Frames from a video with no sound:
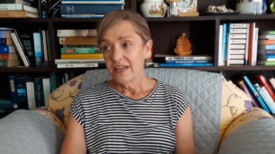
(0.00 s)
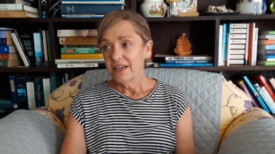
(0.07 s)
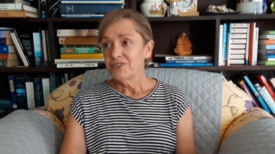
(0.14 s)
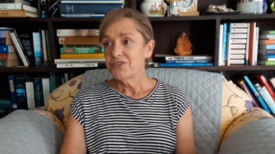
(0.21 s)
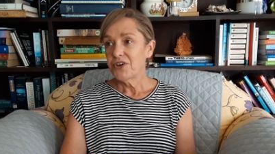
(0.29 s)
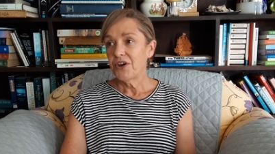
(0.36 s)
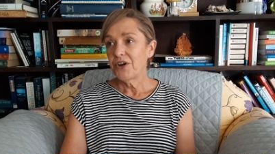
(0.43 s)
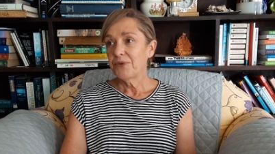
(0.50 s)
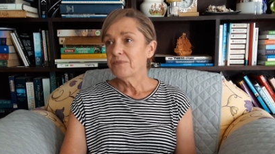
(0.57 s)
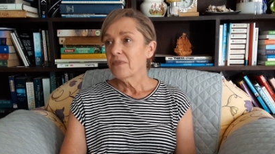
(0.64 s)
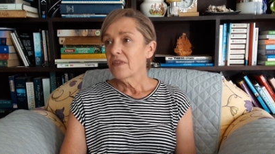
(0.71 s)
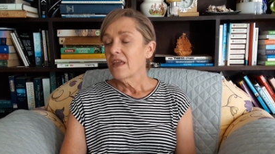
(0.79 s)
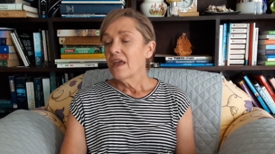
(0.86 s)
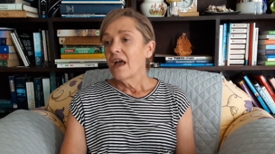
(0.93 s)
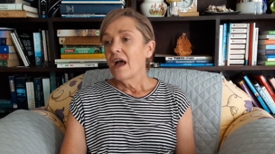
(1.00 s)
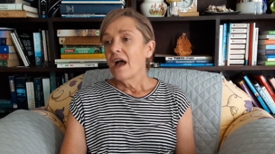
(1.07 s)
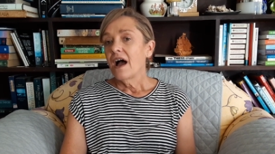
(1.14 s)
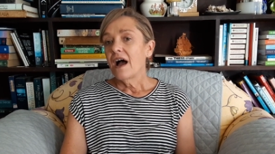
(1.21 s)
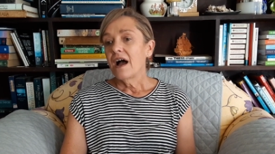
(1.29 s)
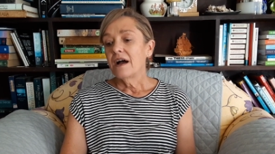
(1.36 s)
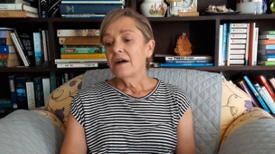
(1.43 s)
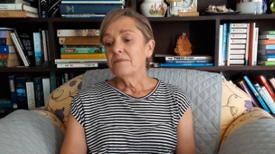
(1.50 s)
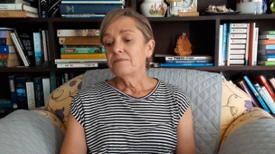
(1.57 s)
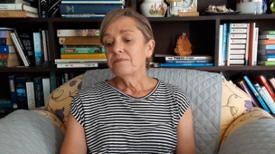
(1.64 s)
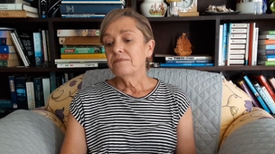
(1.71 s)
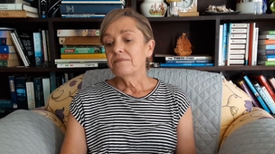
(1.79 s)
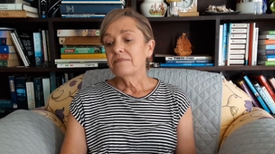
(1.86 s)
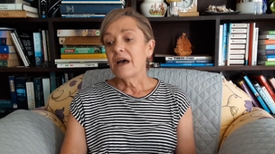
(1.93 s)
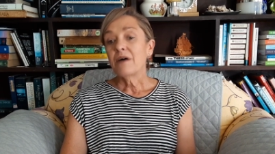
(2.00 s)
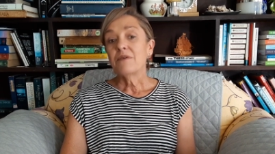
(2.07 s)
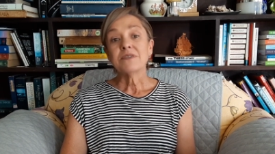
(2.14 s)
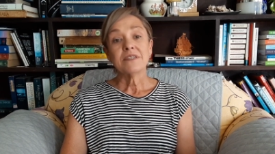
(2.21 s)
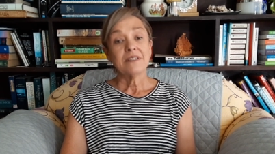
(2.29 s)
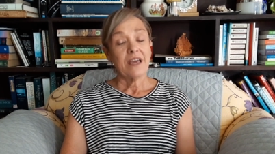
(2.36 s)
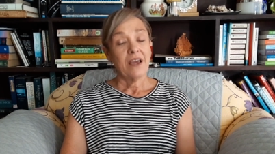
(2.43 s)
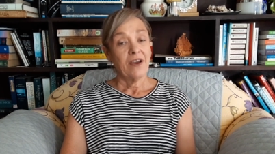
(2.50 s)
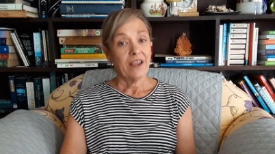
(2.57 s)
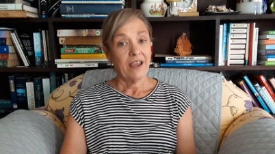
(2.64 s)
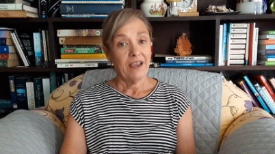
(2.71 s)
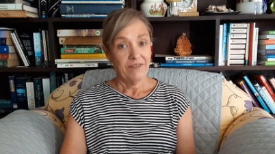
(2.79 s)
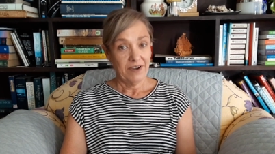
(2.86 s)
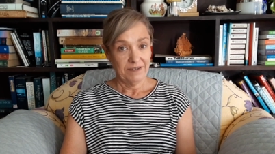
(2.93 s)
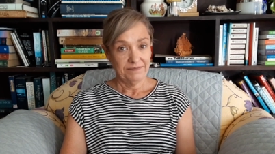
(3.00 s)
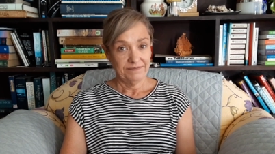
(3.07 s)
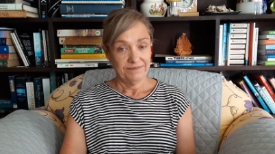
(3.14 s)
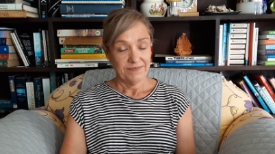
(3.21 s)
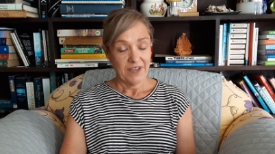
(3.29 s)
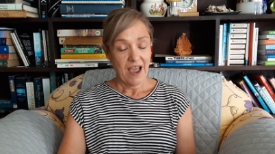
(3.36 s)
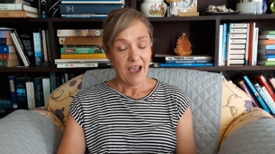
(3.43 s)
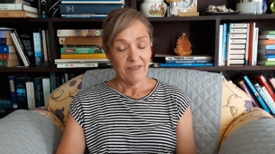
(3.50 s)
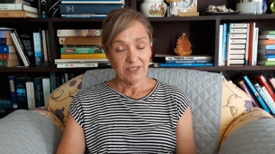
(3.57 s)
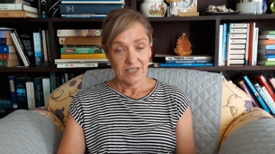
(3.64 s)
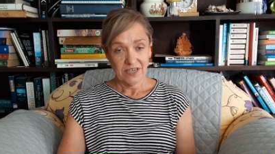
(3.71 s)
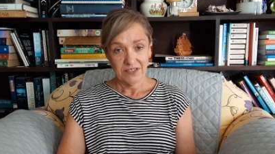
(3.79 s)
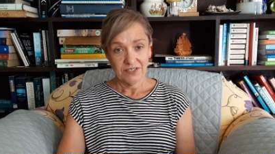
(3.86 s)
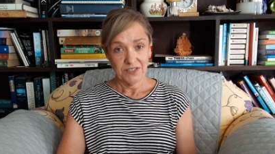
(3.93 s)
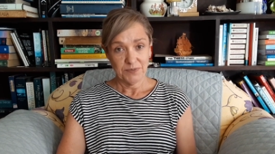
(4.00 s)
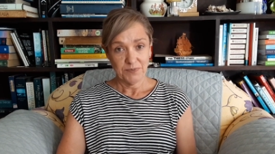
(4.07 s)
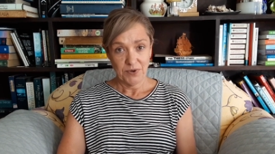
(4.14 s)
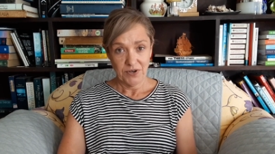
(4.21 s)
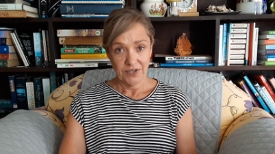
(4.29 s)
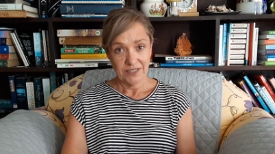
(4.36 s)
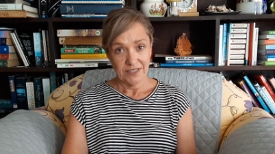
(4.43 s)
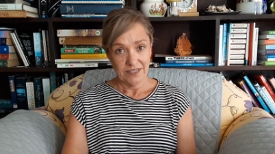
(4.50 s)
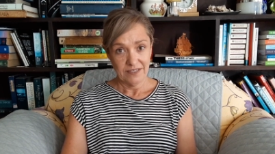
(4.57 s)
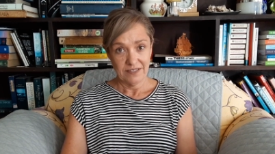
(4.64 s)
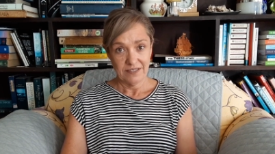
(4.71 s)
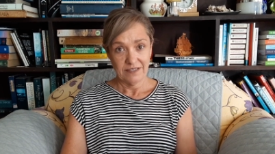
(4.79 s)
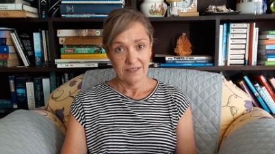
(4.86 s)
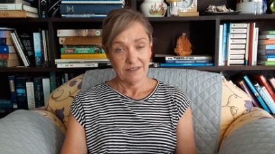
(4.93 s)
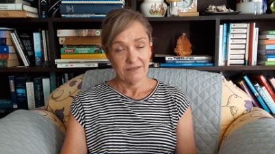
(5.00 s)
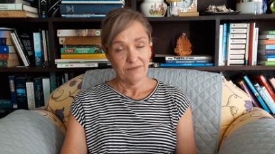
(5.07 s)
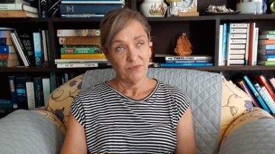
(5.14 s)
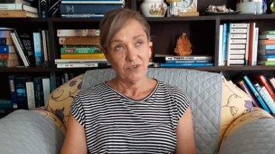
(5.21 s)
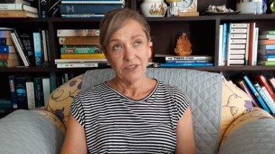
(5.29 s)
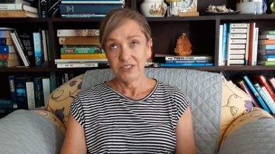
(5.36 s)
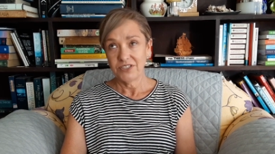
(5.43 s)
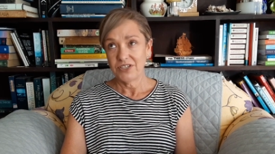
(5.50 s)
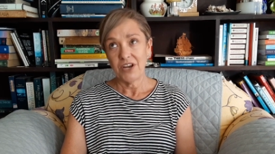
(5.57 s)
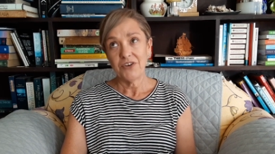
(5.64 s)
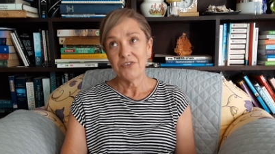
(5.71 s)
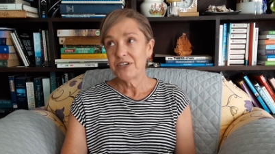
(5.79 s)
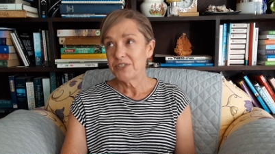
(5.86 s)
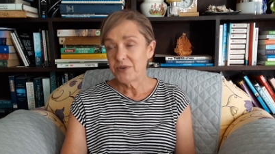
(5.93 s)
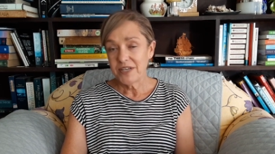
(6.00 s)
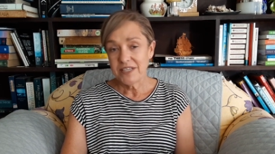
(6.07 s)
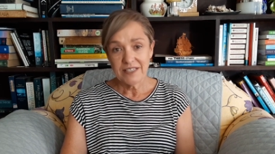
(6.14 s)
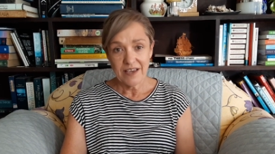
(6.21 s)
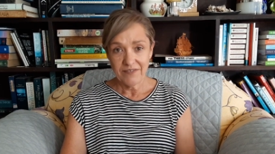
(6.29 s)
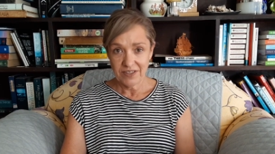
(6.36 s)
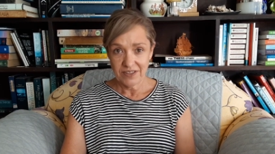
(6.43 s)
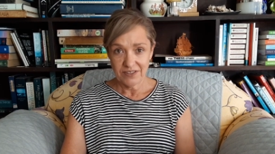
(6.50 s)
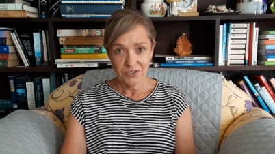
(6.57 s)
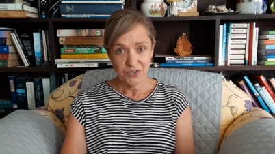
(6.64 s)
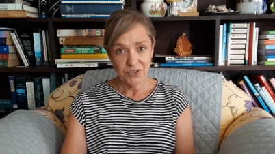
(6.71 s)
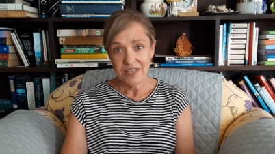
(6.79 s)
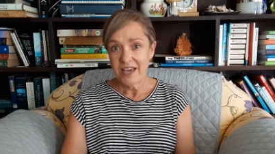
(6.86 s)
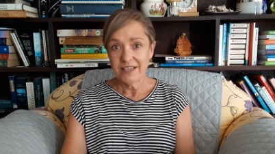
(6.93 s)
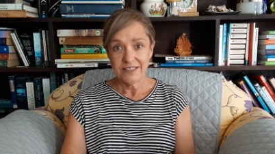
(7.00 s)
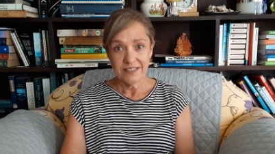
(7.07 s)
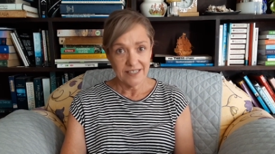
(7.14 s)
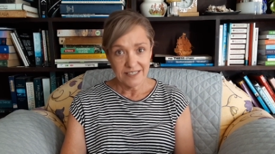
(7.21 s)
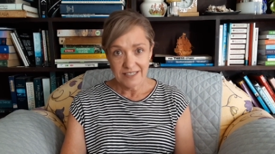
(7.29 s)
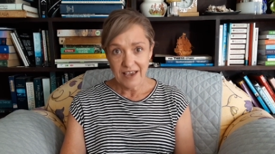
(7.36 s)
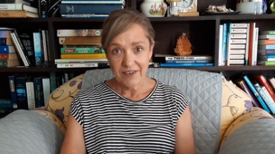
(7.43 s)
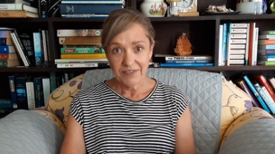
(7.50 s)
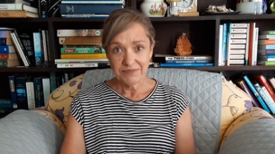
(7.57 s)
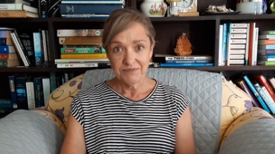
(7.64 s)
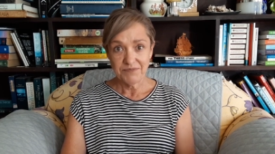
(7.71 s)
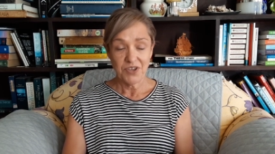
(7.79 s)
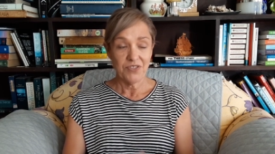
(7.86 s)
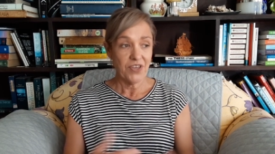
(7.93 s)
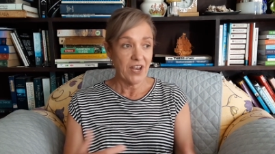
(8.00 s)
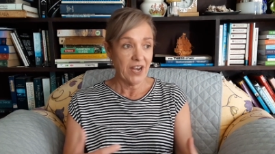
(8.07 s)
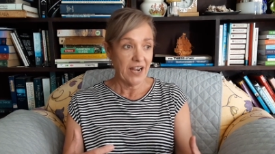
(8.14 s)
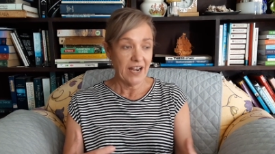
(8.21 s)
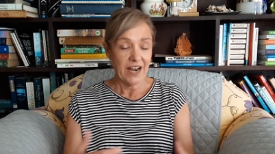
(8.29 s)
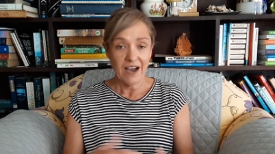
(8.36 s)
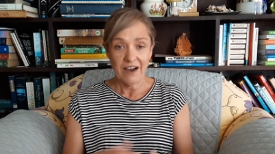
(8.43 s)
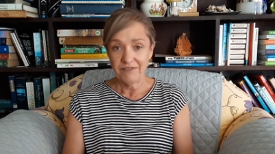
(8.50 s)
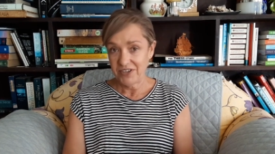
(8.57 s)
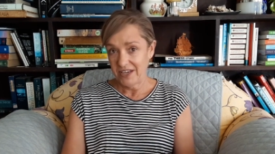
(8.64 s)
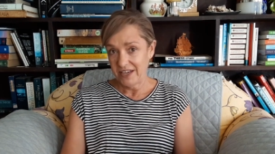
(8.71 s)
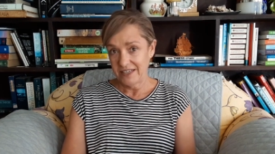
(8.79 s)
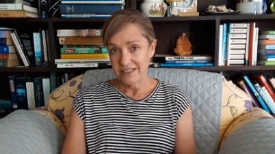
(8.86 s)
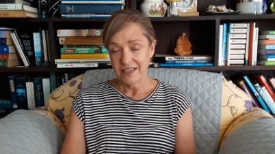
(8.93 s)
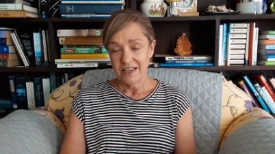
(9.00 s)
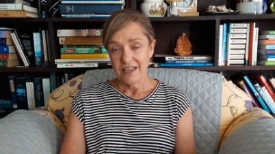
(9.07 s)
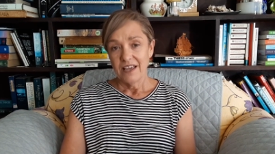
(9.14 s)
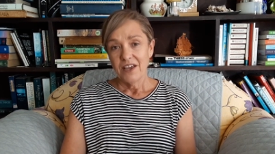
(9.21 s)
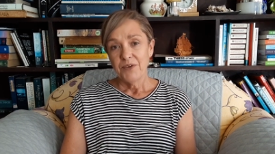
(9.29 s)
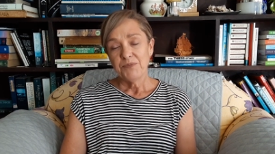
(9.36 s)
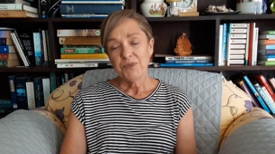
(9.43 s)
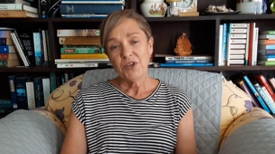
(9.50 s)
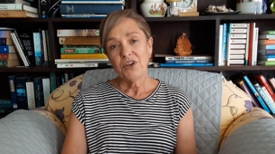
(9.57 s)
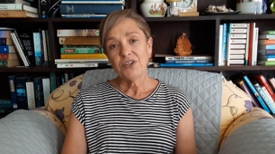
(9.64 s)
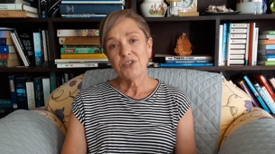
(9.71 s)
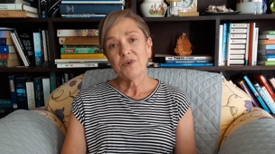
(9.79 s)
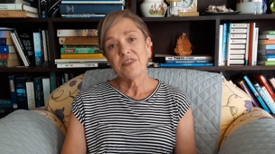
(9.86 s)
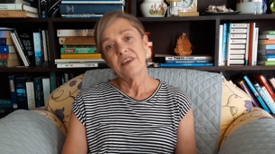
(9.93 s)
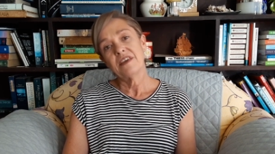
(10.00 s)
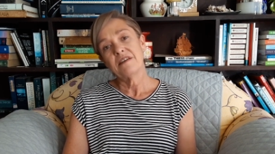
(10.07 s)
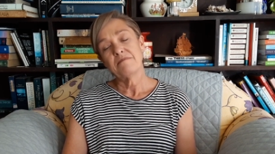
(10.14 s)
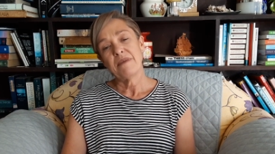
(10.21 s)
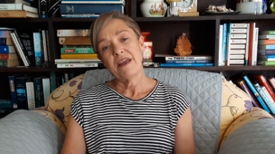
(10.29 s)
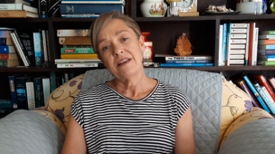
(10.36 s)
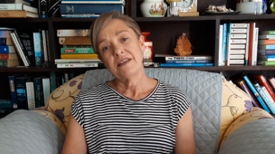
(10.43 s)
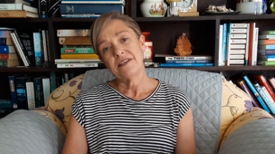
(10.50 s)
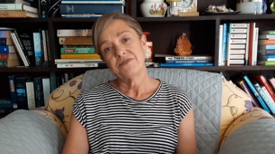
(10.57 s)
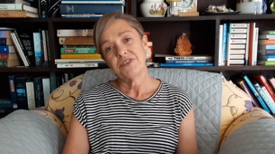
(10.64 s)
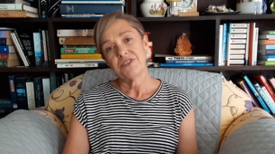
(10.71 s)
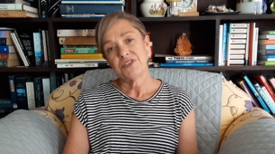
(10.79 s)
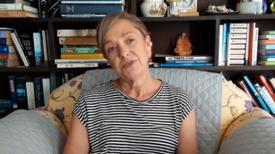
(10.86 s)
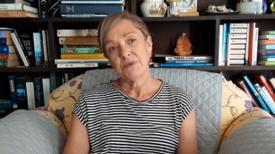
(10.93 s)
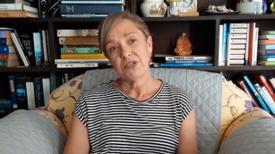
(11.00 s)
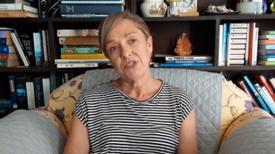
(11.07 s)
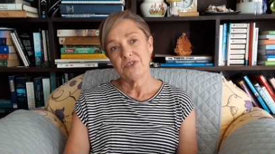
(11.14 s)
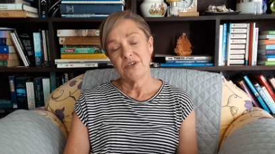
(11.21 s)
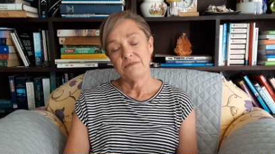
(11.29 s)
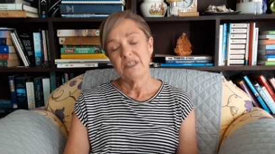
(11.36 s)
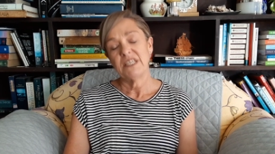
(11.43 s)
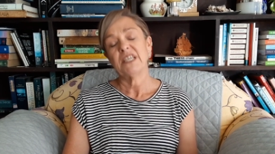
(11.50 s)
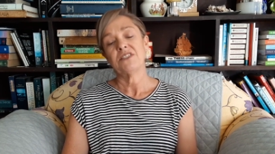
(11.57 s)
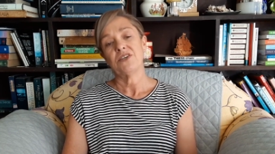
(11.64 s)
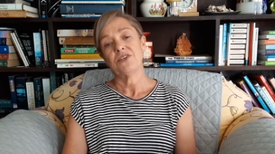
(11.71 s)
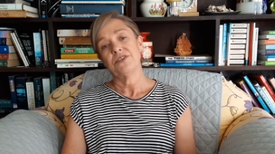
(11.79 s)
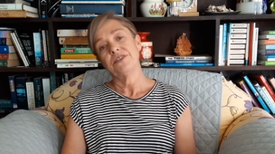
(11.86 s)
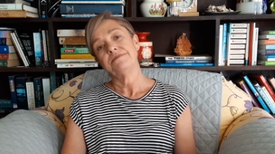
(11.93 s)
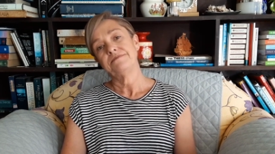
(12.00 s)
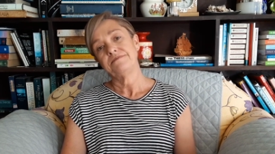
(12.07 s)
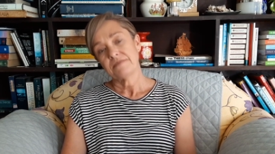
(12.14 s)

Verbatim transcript: So um, that was the day I gave up. I haven't touched a smoke since January twenty-seventh, two thousand seven, so thirteen and a half years. You know, do I think it made a difference to my treatment? Yes, I do.